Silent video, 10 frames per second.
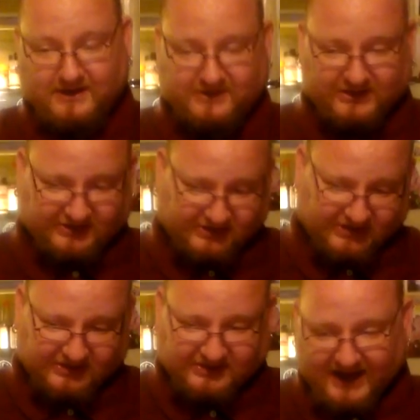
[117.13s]

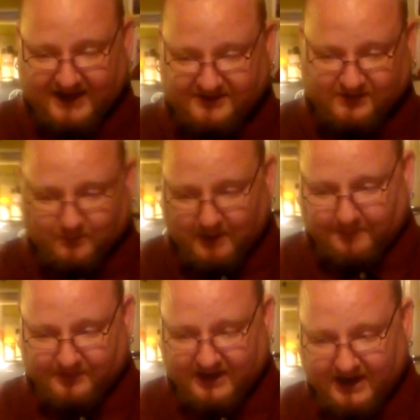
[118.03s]
Just has the
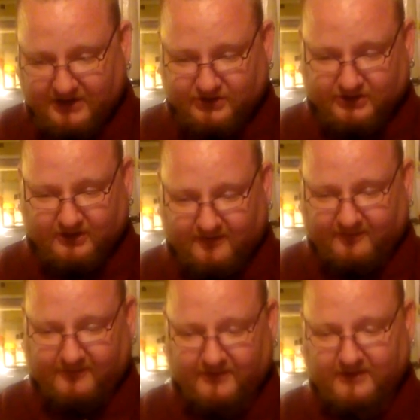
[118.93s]
reputation of